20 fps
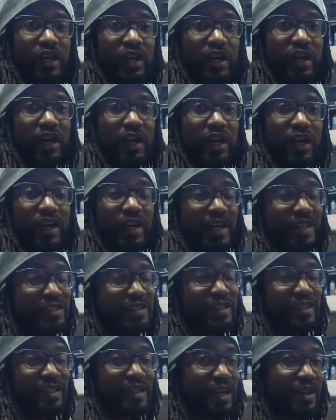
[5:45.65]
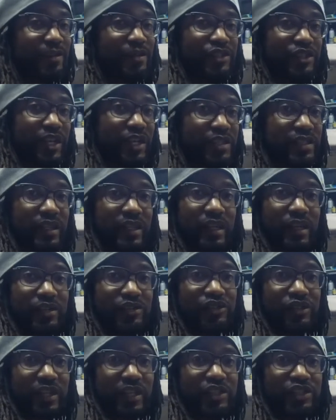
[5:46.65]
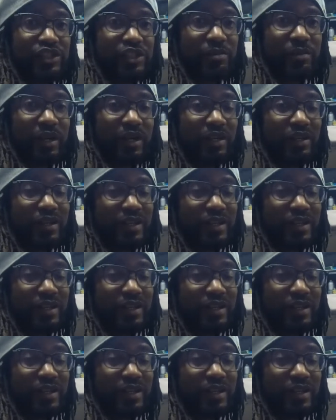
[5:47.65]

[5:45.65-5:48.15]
and I didn't have a chance to get out and get sheet metal.